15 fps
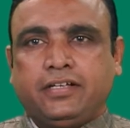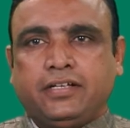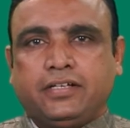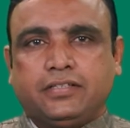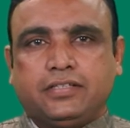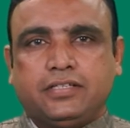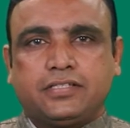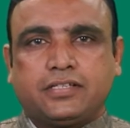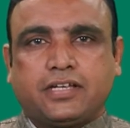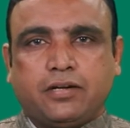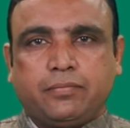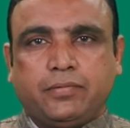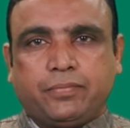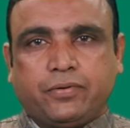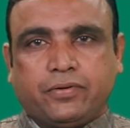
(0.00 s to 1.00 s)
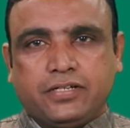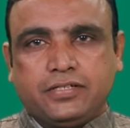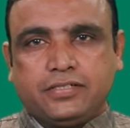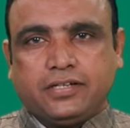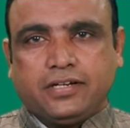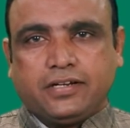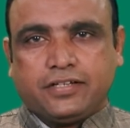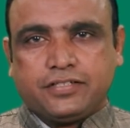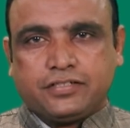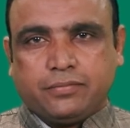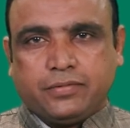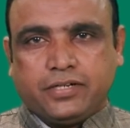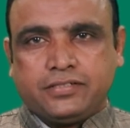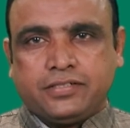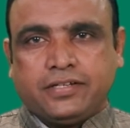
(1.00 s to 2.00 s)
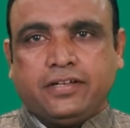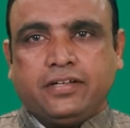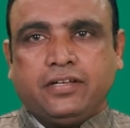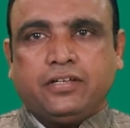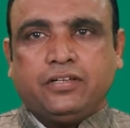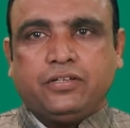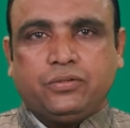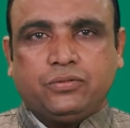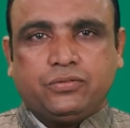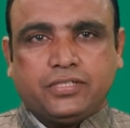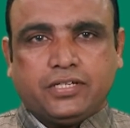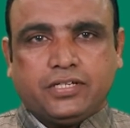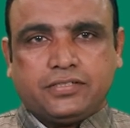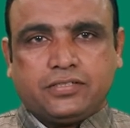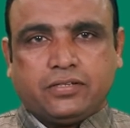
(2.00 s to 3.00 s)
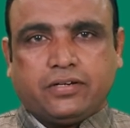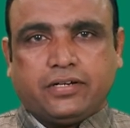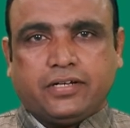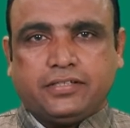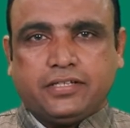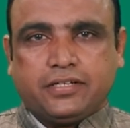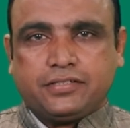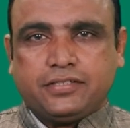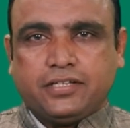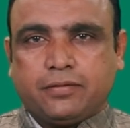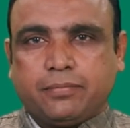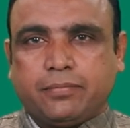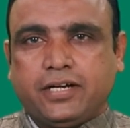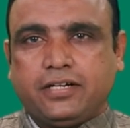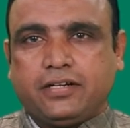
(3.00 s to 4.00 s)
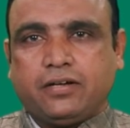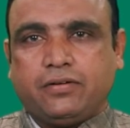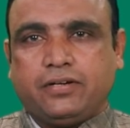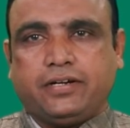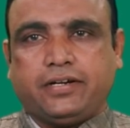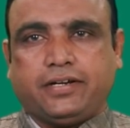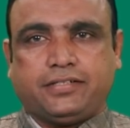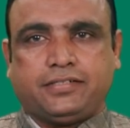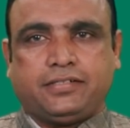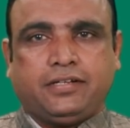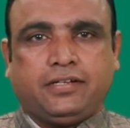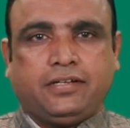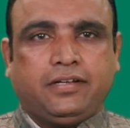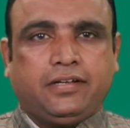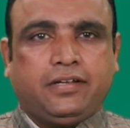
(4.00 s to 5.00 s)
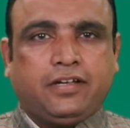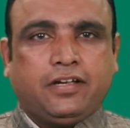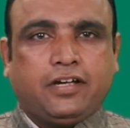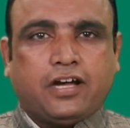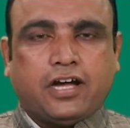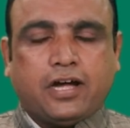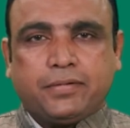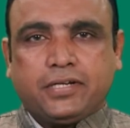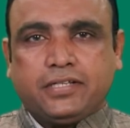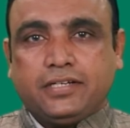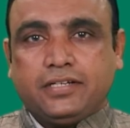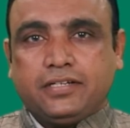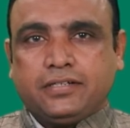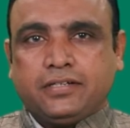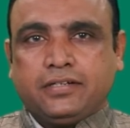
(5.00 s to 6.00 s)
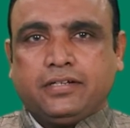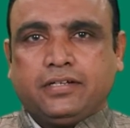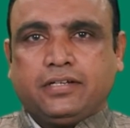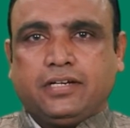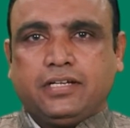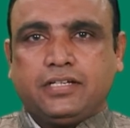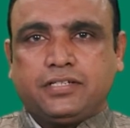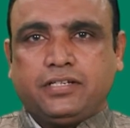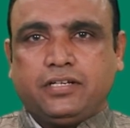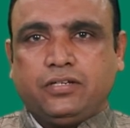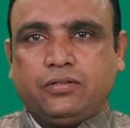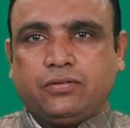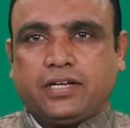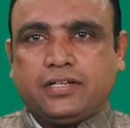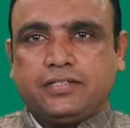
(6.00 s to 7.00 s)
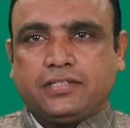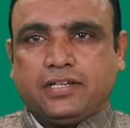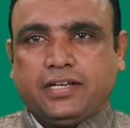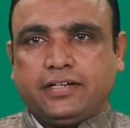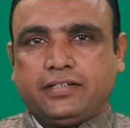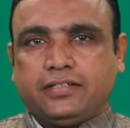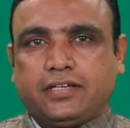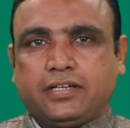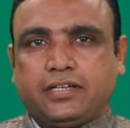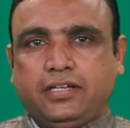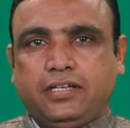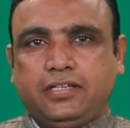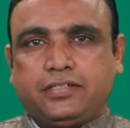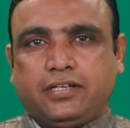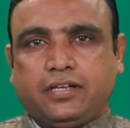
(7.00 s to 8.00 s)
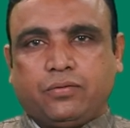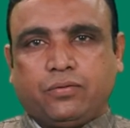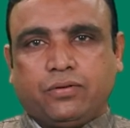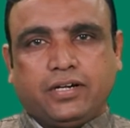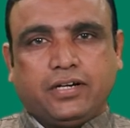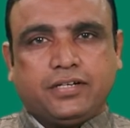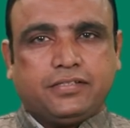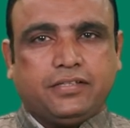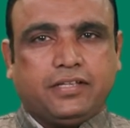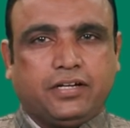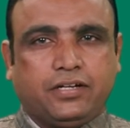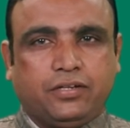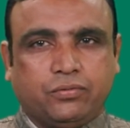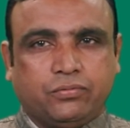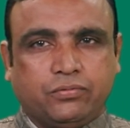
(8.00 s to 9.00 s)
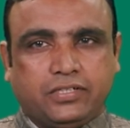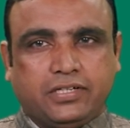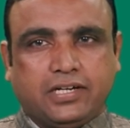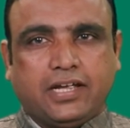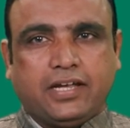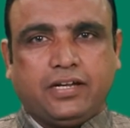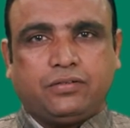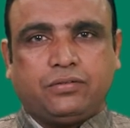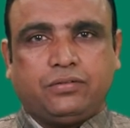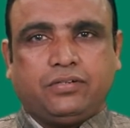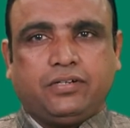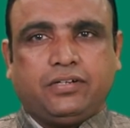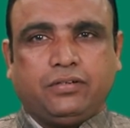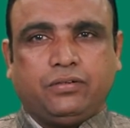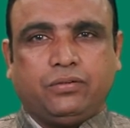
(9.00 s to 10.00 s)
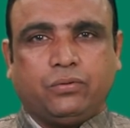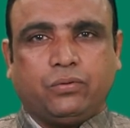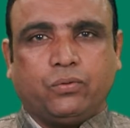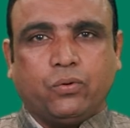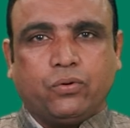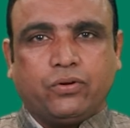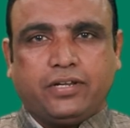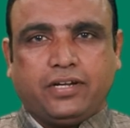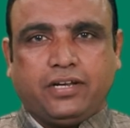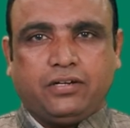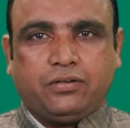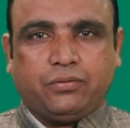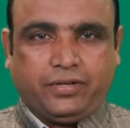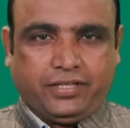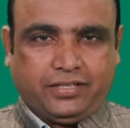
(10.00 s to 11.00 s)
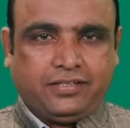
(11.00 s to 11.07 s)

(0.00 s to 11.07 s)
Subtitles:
This can be potential customers, users, or others that might have interest. After the listing, you can select the key stakeholders that you would like to co-create with.